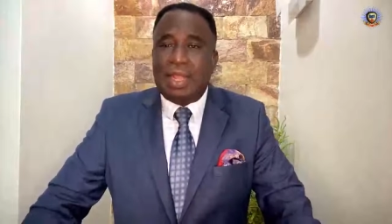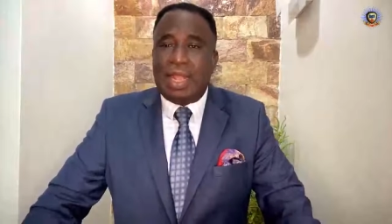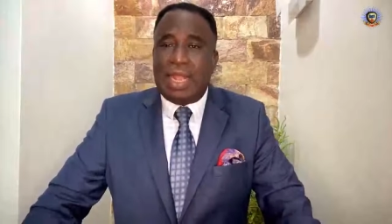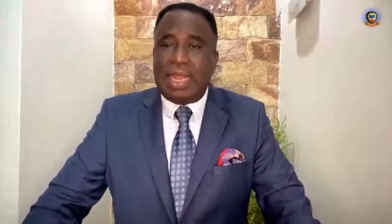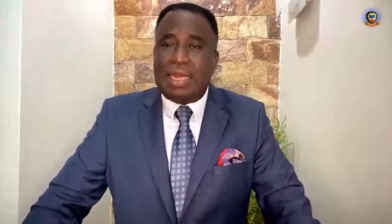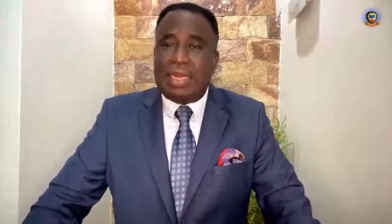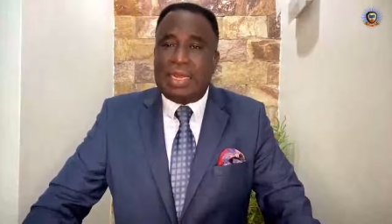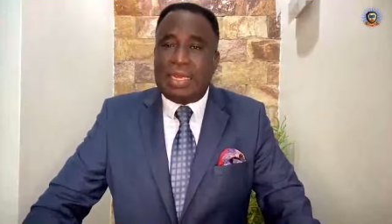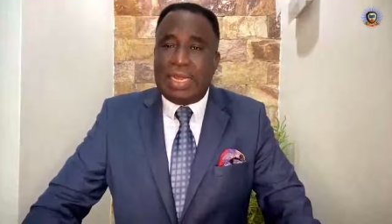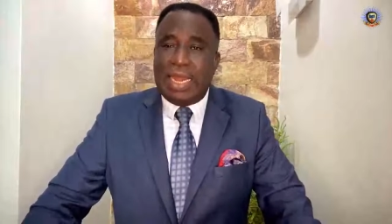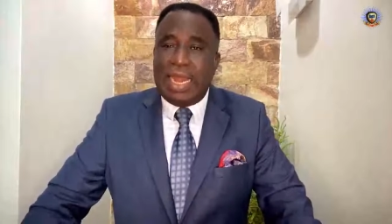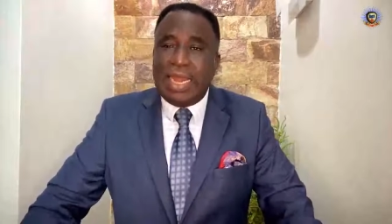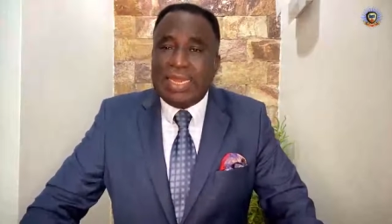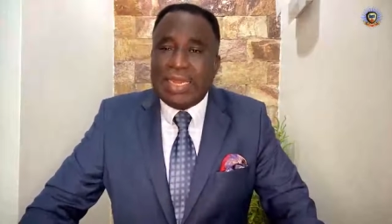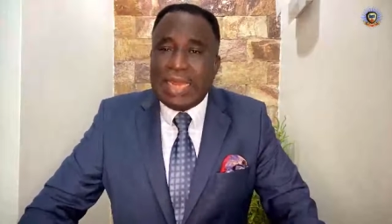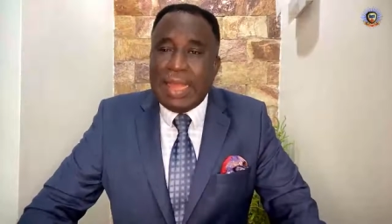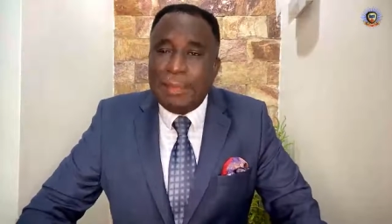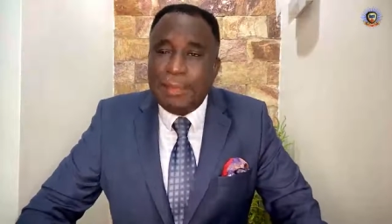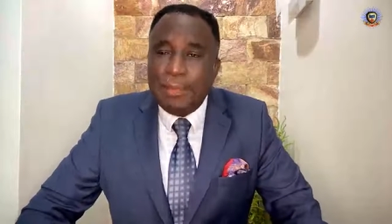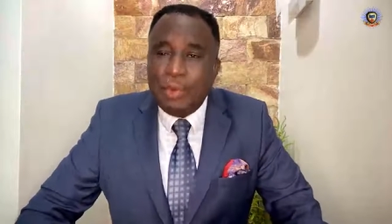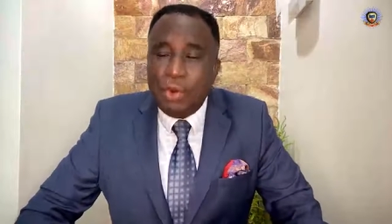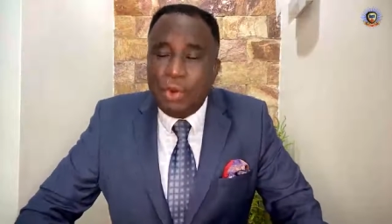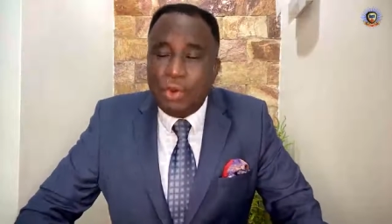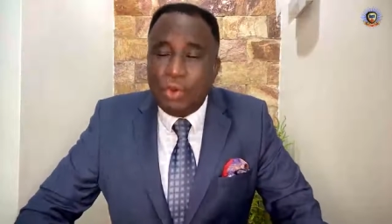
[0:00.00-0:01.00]
and let
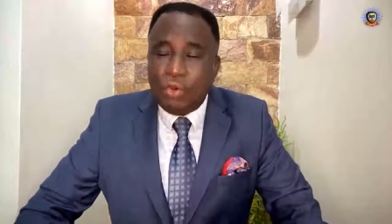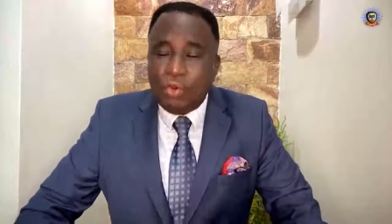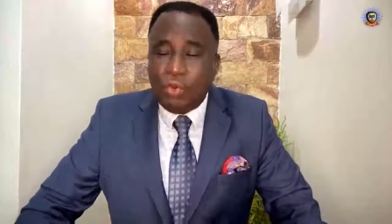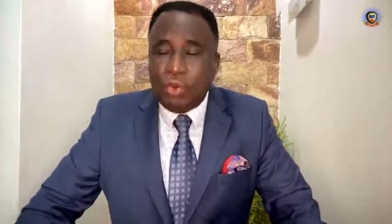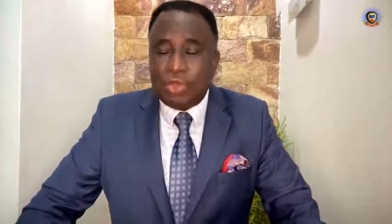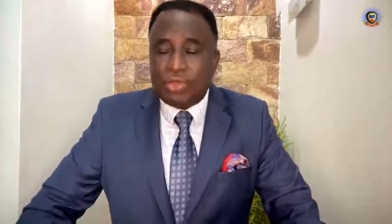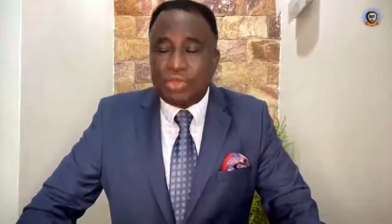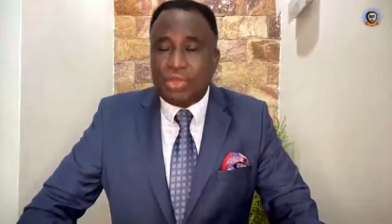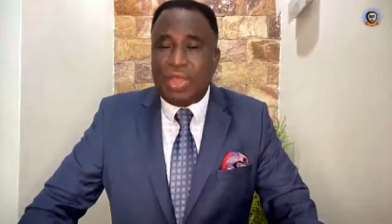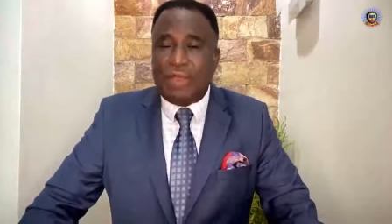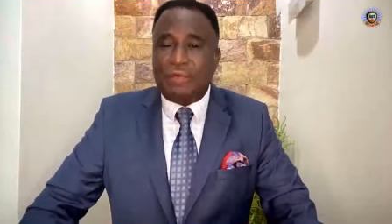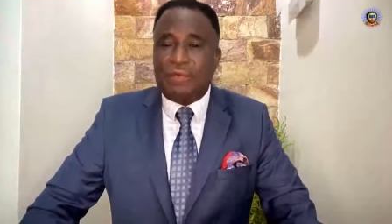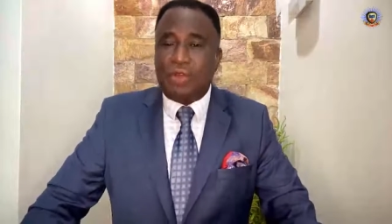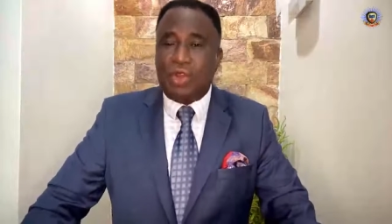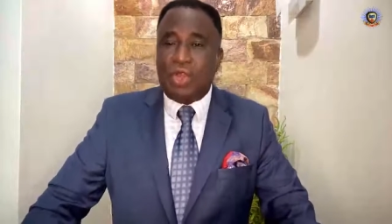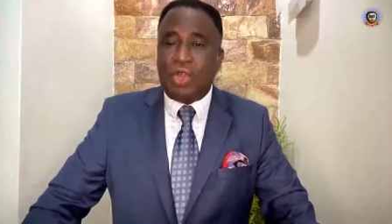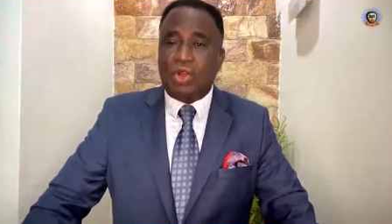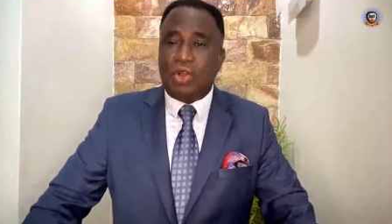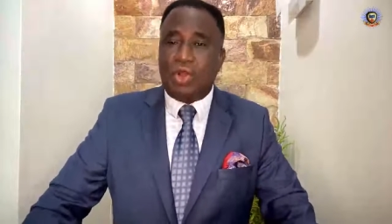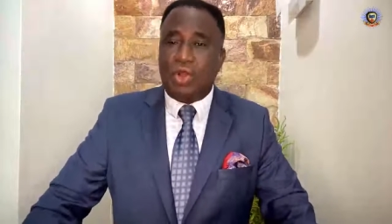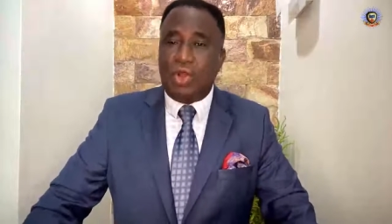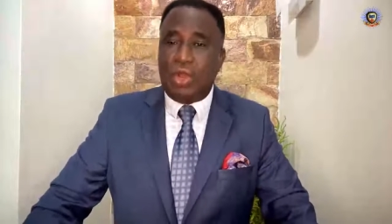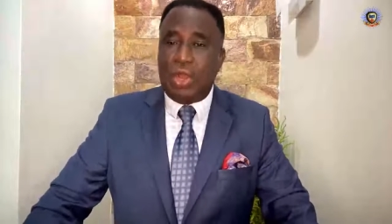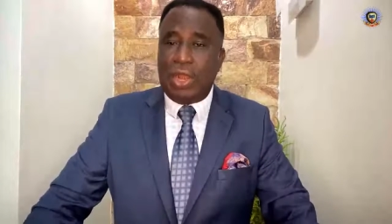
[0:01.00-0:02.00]
them know what you have
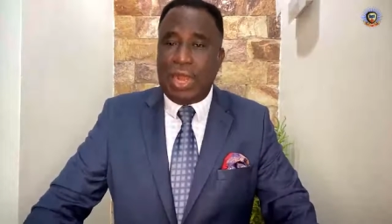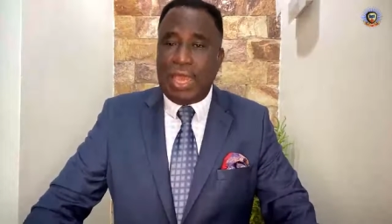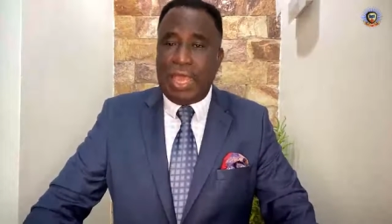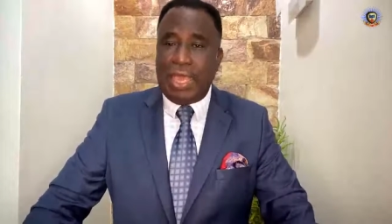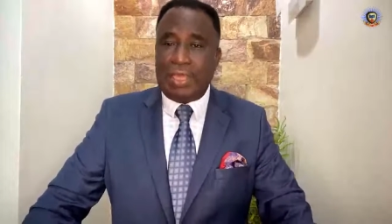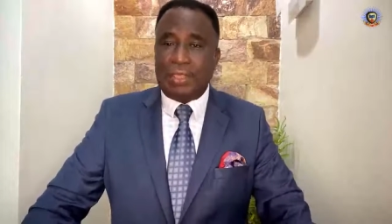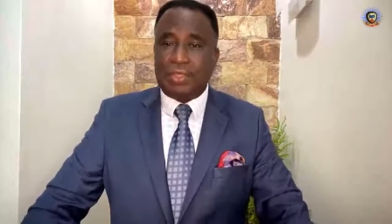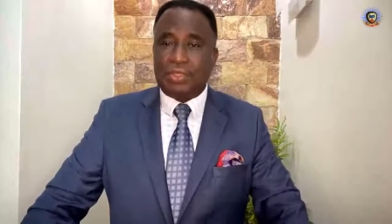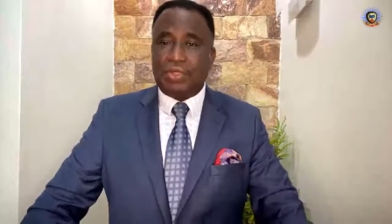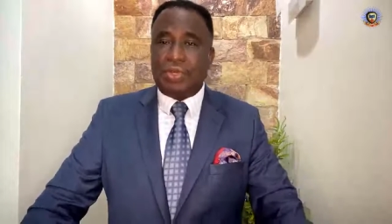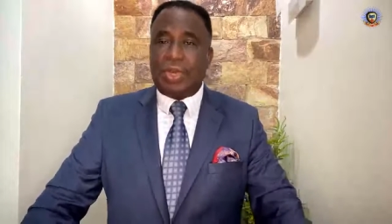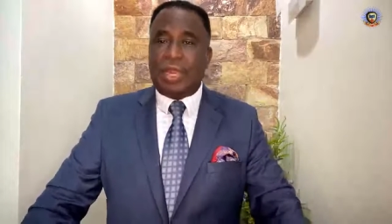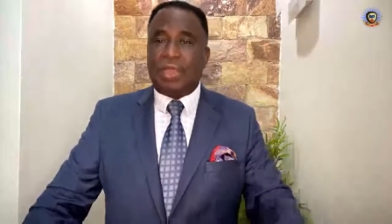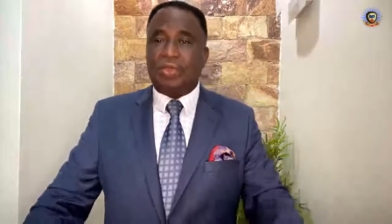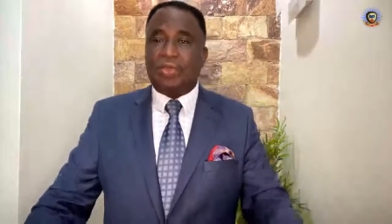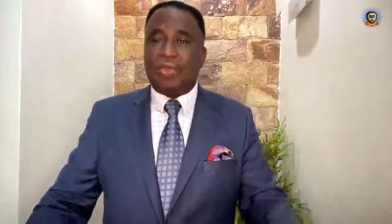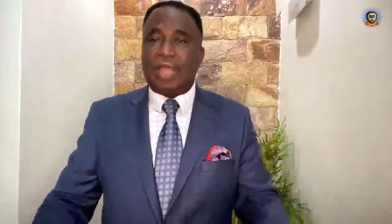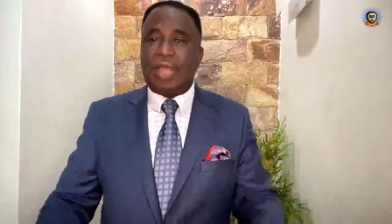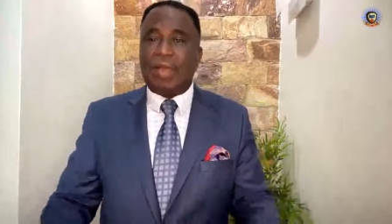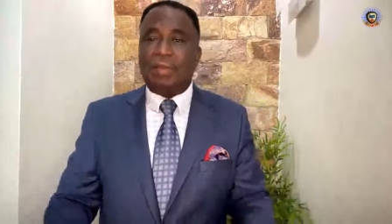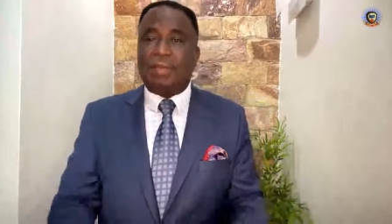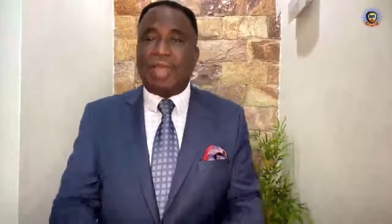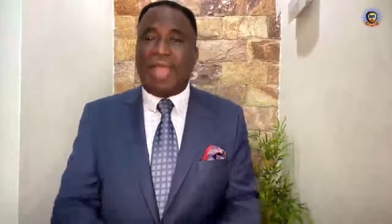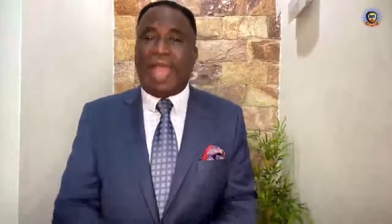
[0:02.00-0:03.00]
done online so that you
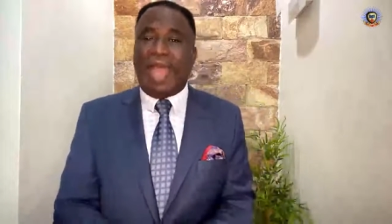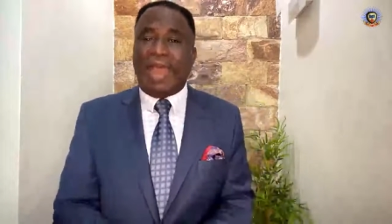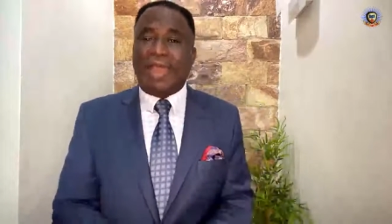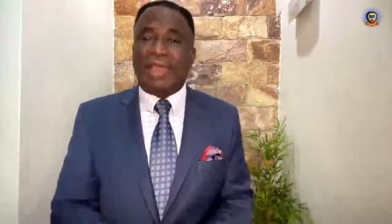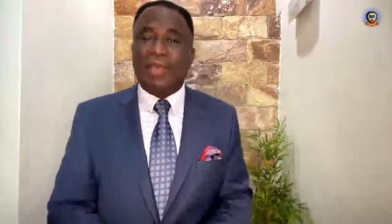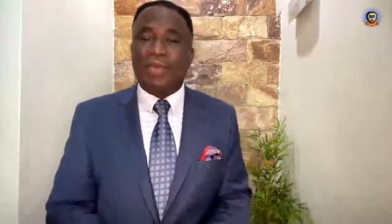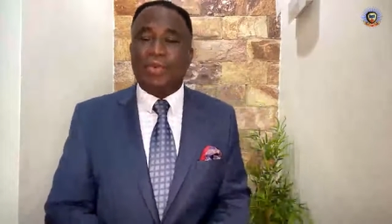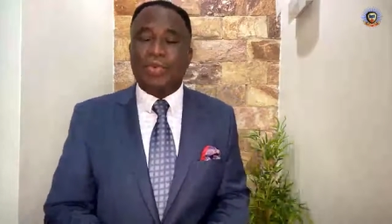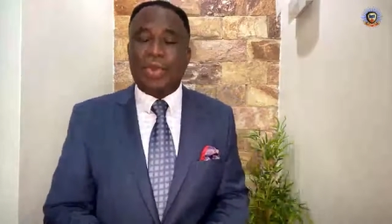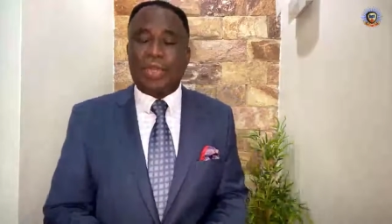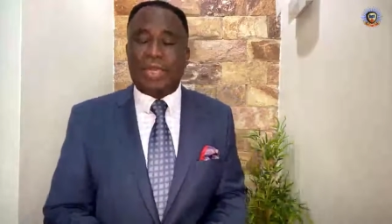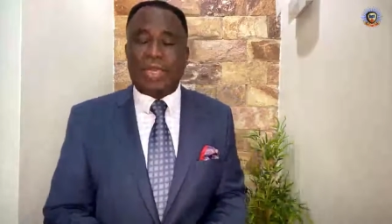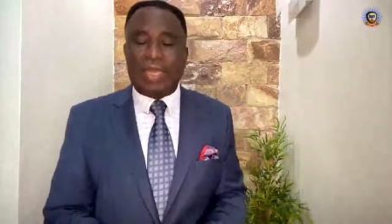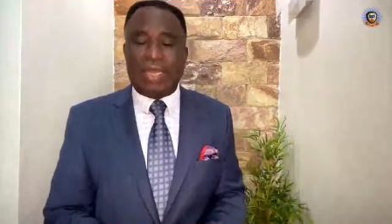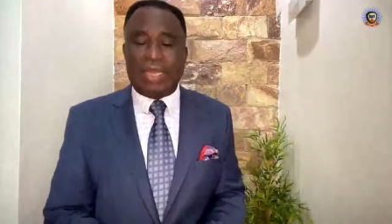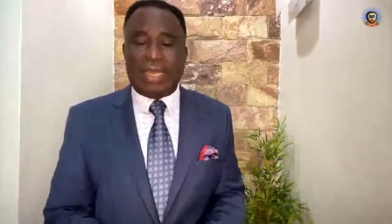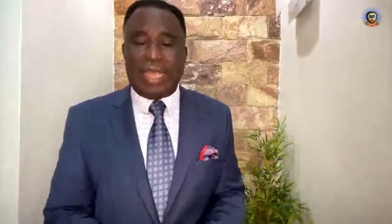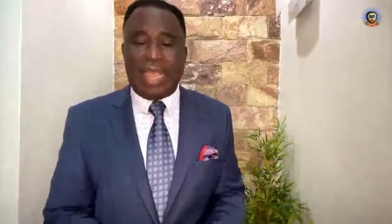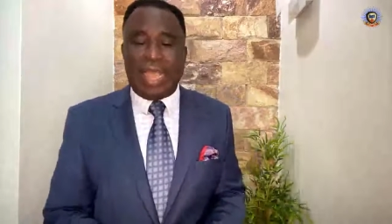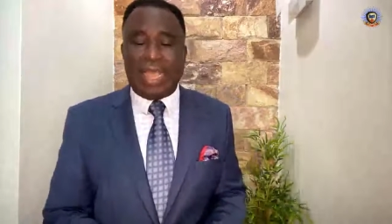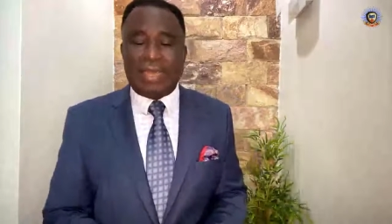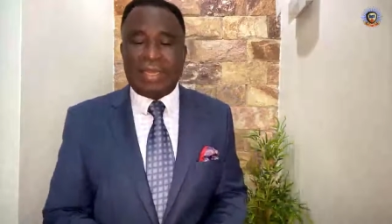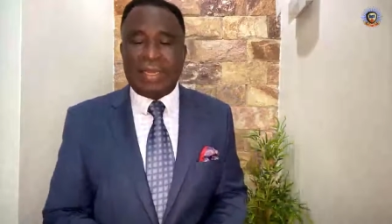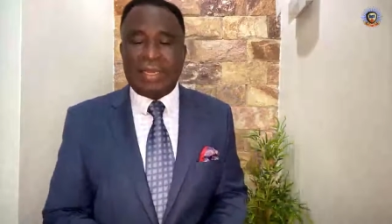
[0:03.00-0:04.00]
can be adequately
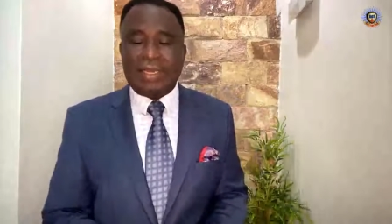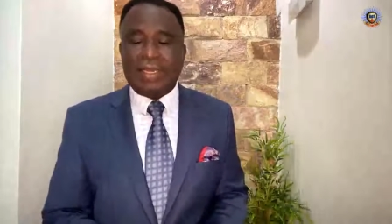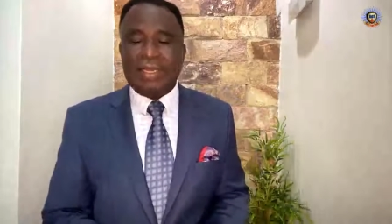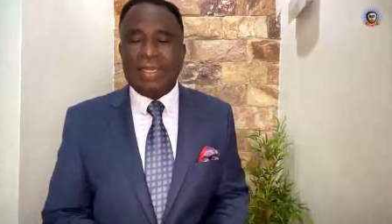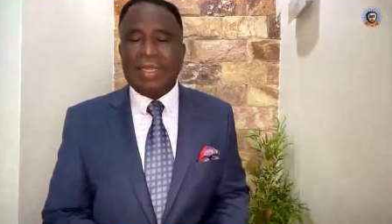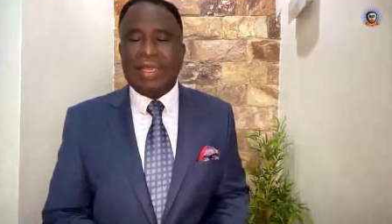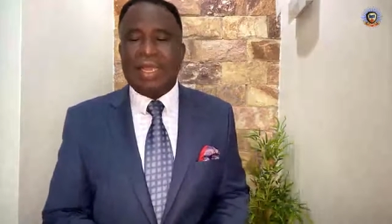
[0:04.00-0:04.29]
guided.